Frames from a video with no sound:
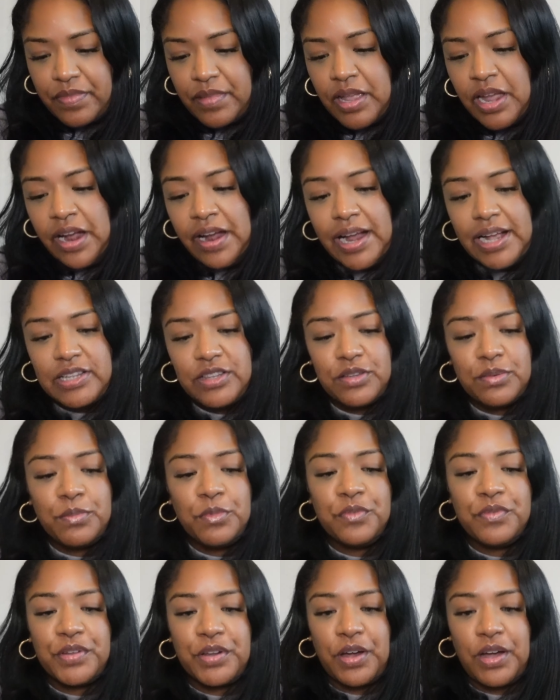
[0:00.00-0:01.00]
All right, so
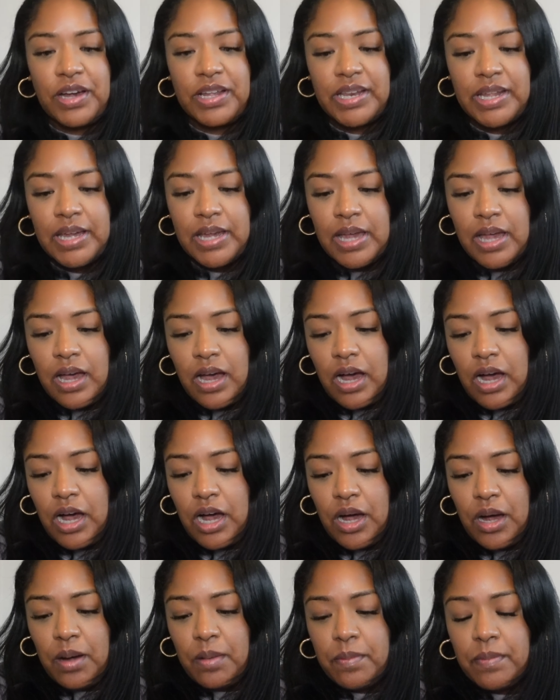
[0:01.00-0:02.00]
moving on.
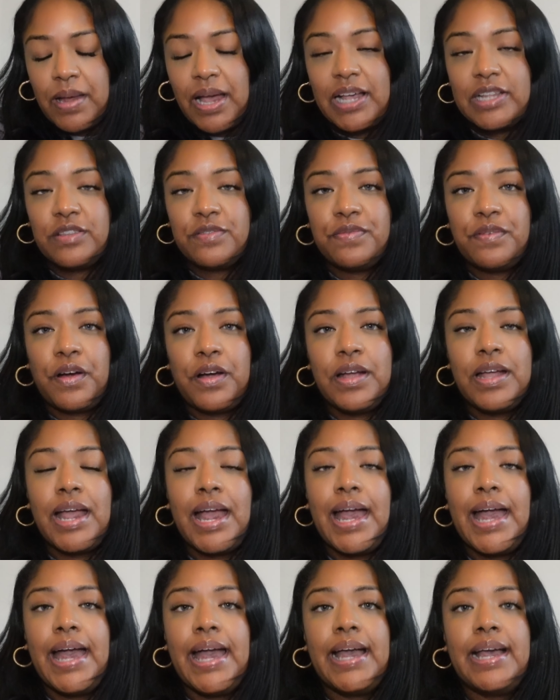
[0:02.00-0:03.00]
As far
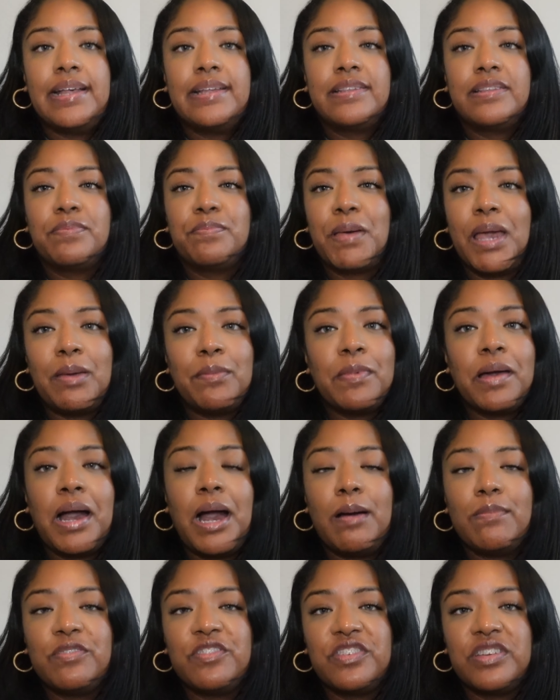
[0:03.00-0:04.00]
as payment
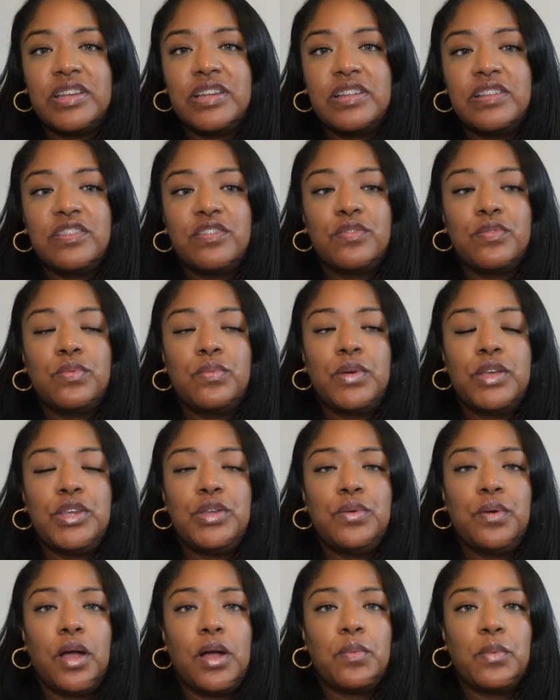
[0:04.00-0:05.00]
options, when
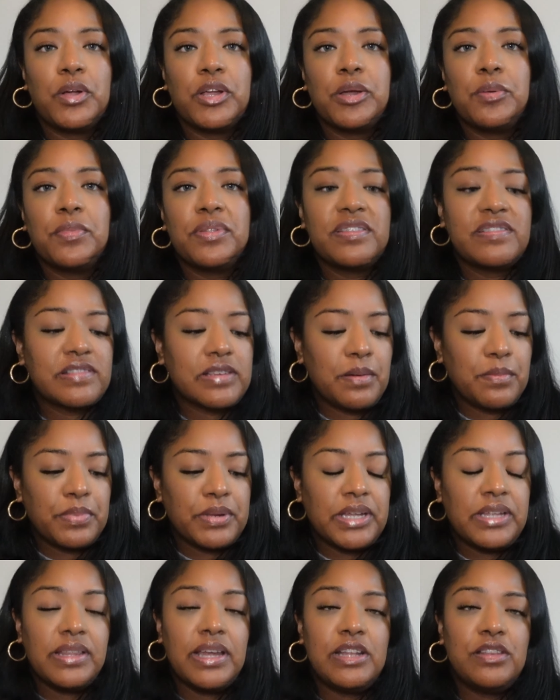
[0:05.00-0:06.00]
you are working with this
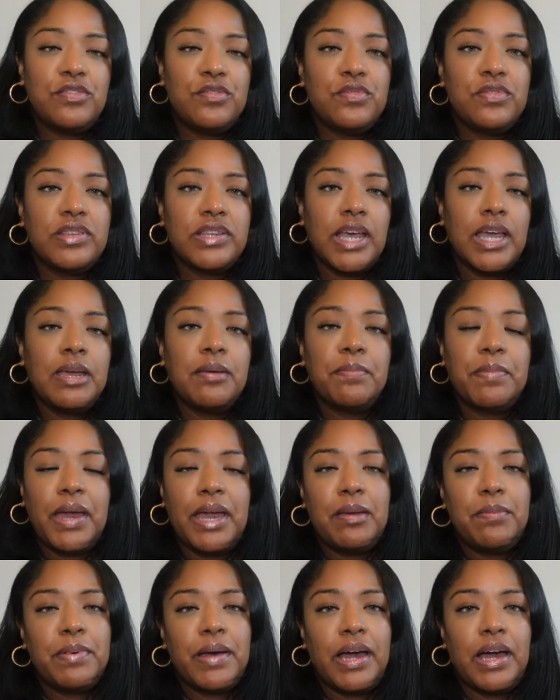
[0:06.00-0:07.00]
company, they do take
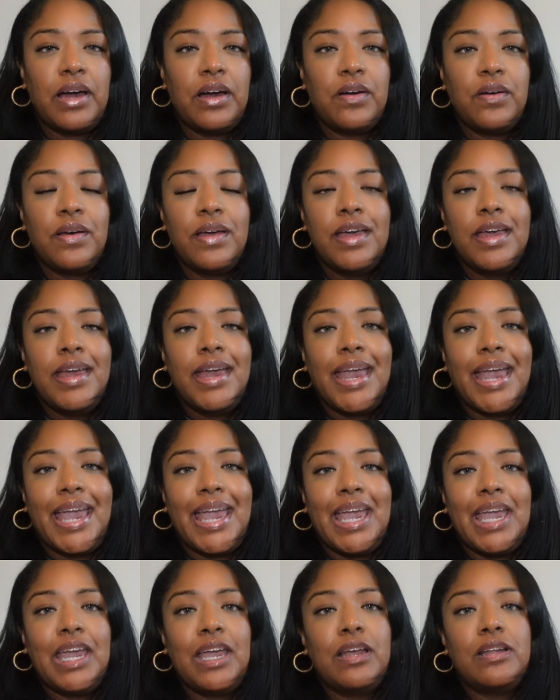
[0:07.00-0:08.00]
PayPal
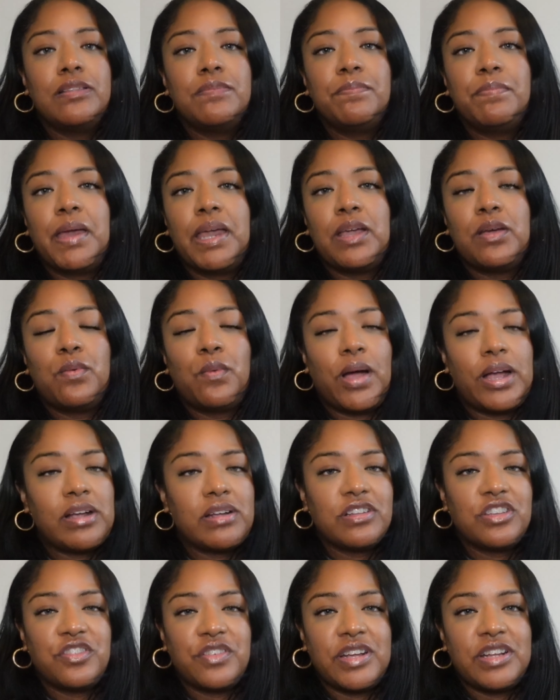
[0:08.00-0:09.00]
and bank wire
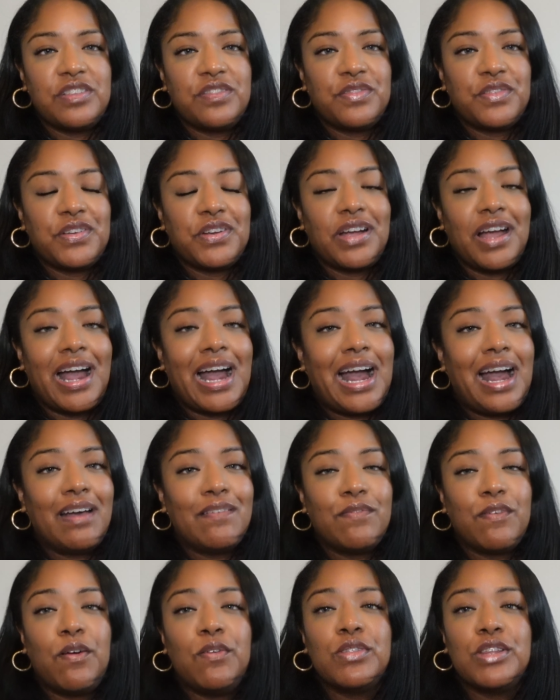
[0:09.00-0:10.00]
transfer.
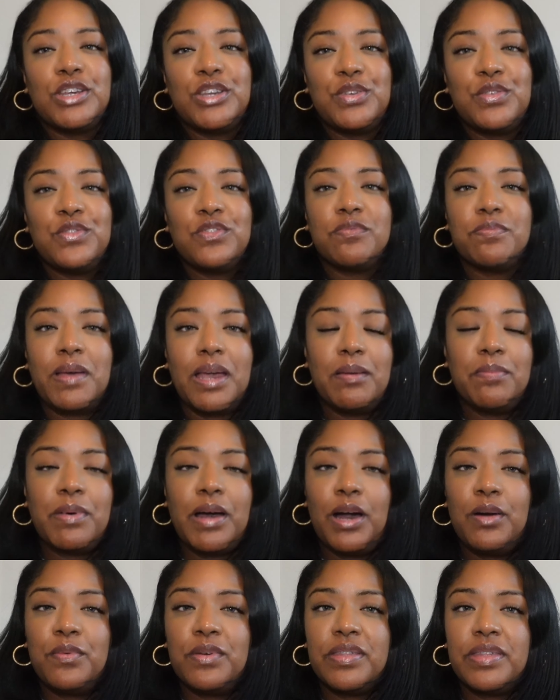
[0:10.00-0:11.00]
I've only used
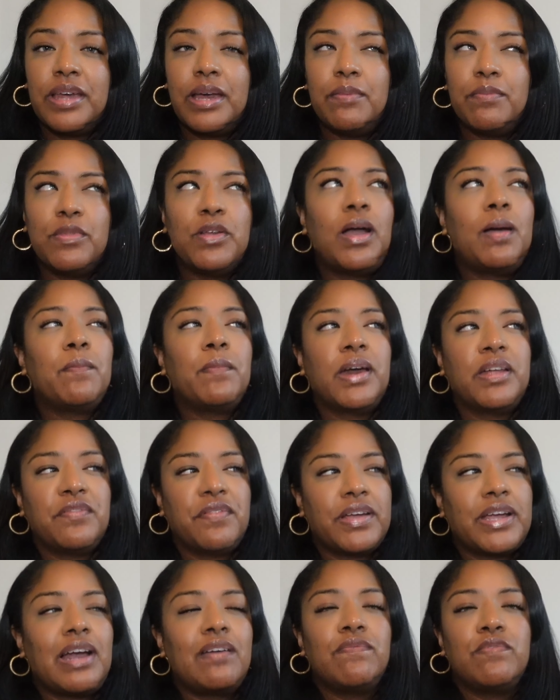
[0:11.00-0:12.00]
PayPal with them. No, matter of
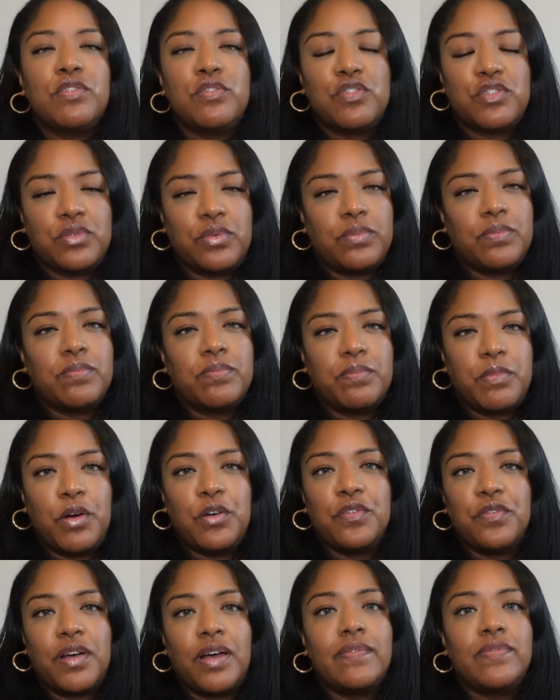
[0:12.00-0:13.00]
fact, I've used
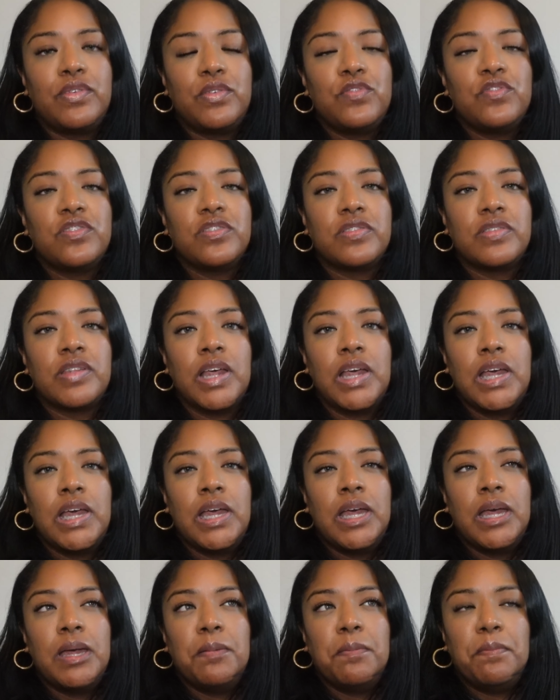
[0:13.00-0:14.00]
both. I've used
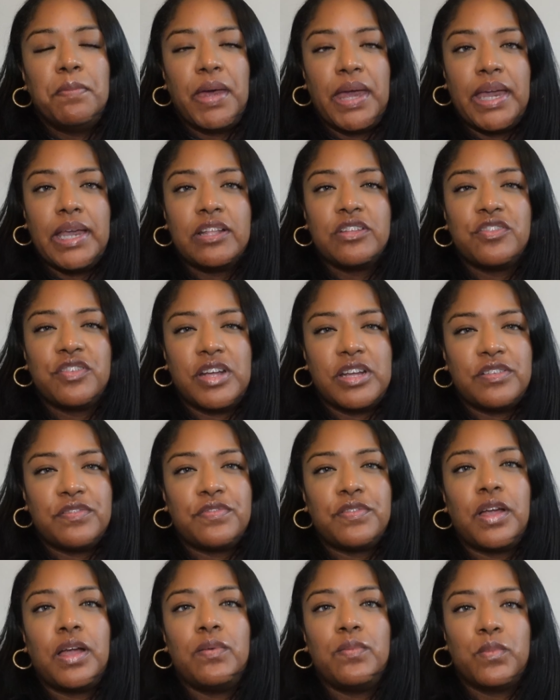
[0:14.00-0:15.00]
bank
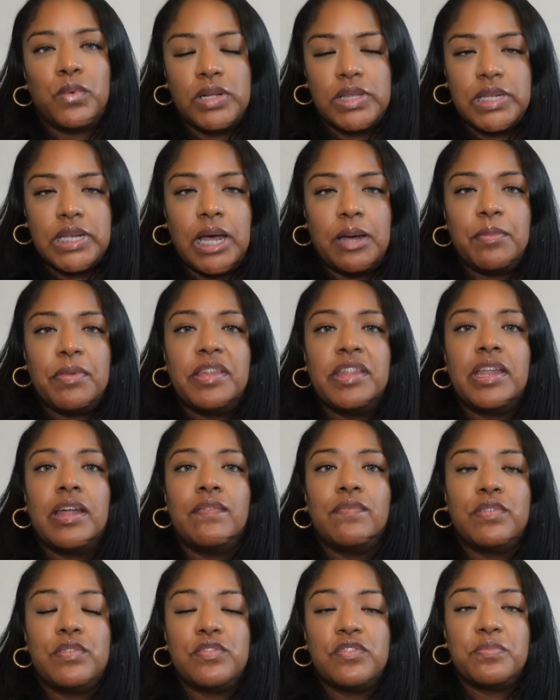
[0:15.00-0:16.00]
transfer at one time, and then I've
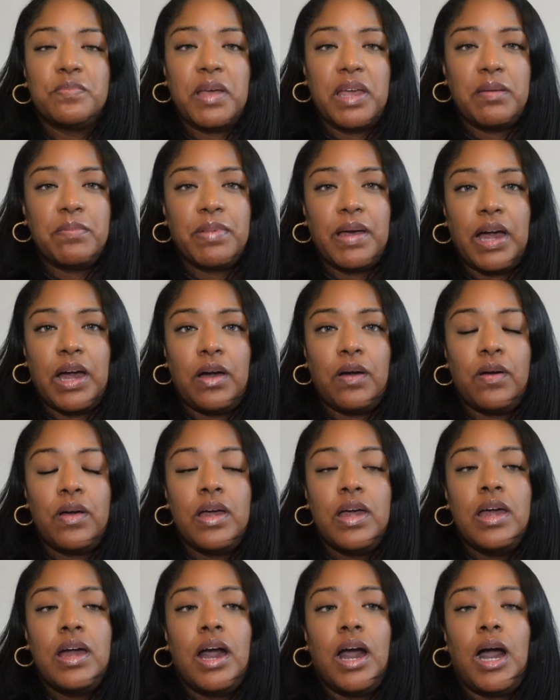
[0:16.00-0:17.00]
used PayPal.
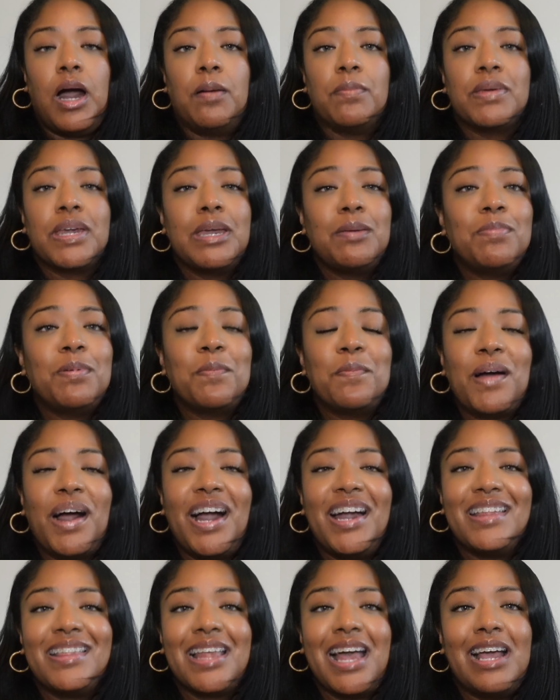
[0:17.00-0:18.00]
Keep in
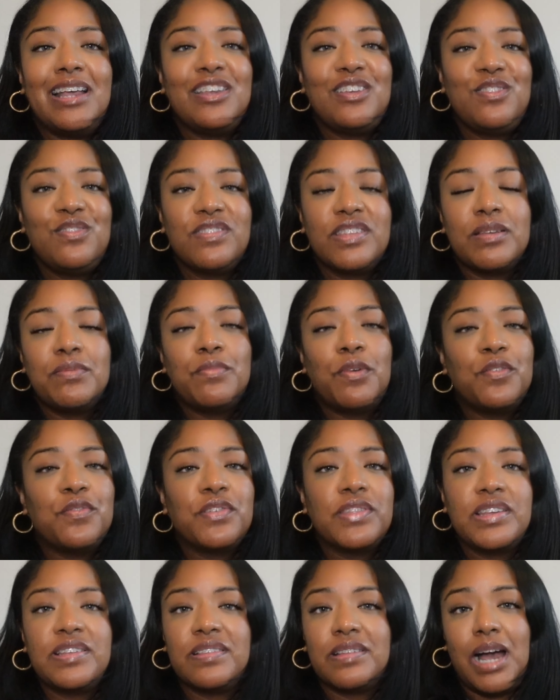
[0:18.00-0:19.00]
mind that using both of
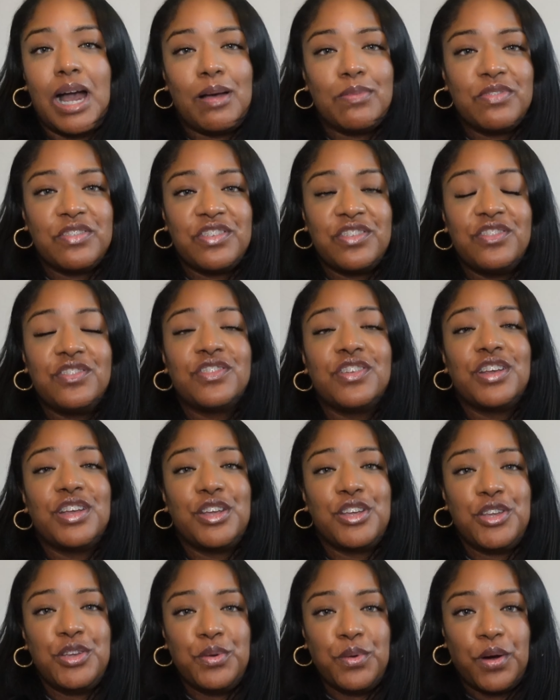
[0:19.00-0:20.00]
these options,
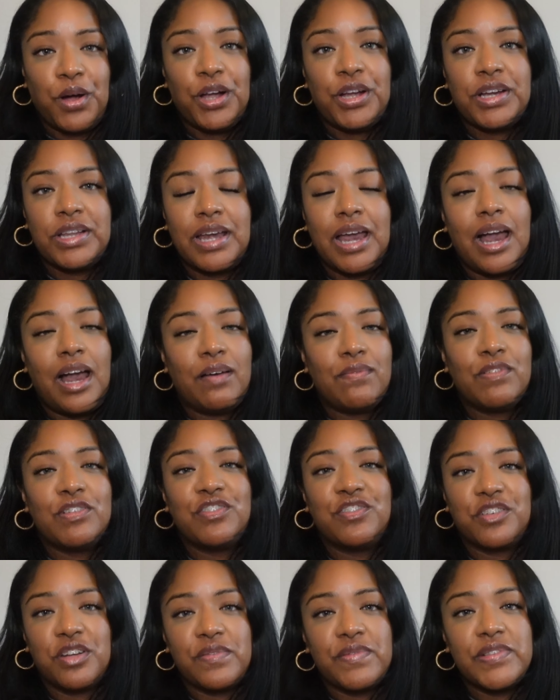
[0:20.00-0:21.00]
you are going to have a
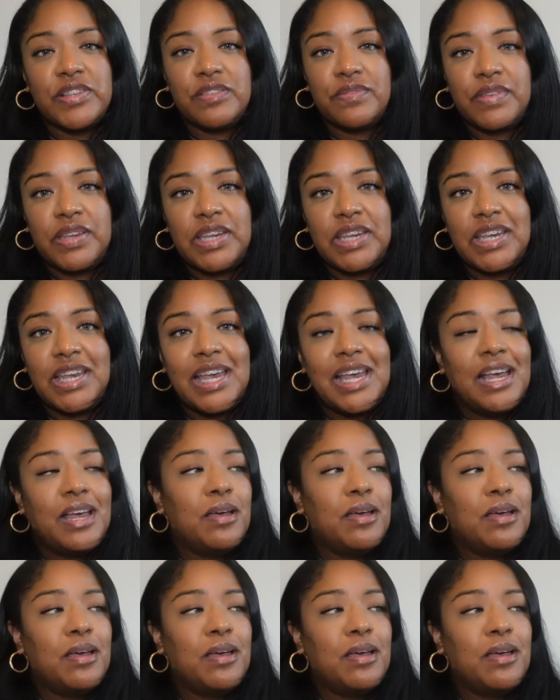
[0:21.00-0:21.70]
service fee.